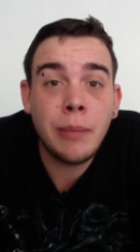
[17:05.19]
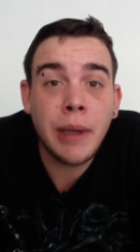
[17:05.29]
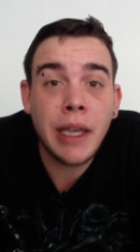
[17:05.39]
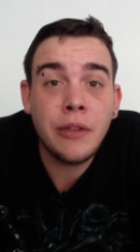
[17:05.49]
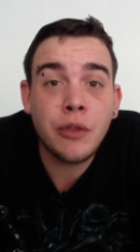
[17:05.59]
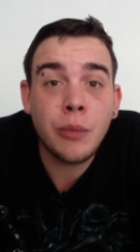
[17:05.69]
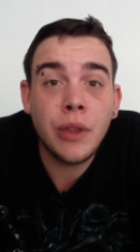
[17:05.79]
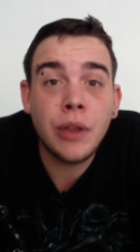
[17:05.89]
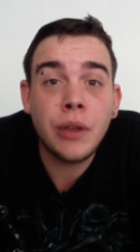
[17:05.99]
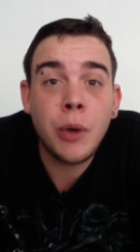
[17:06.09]
made from
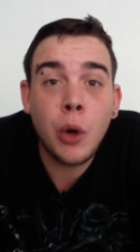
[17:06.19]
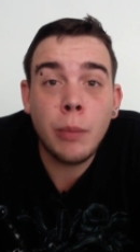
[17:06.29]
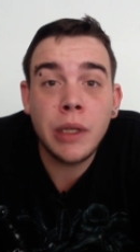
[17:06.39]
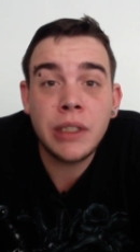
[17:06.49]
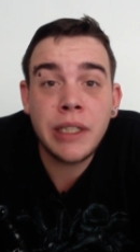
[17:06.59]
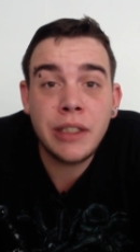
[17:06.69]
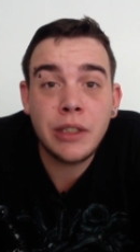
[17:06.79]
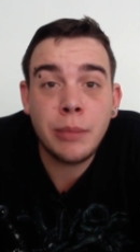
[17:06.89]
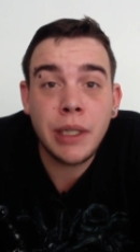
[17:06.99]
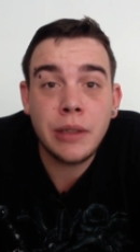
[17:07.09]
the hopper sensor
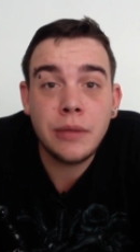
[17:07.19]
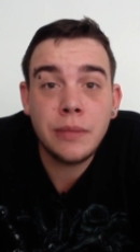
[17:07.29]
pin.